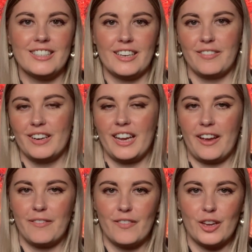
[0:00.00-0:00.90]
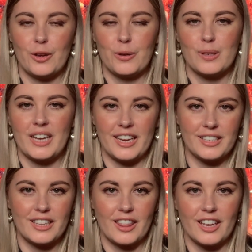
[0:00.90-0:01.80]
Definitely a few
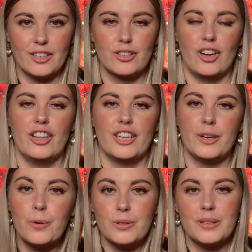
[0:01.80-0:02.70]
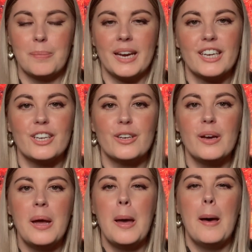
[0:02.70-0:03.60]
tasty things on their autumn menu,
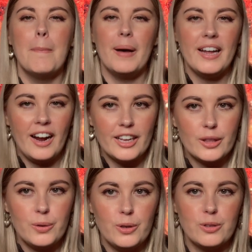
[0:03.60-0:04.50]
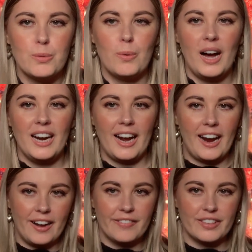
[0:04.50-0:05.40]
but I thought while I
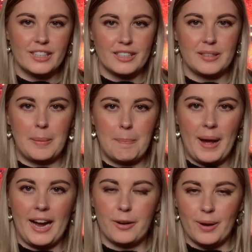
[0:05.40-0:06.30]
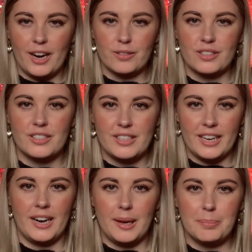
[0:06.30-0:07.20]
have this background
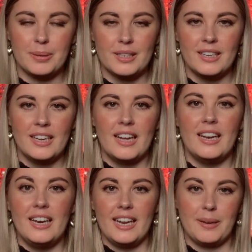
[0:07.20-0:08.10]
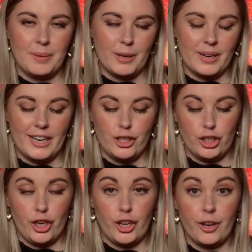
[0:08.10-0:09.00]
set up, let me quickly
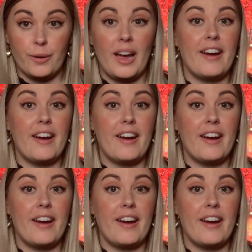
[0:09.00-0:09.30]
show you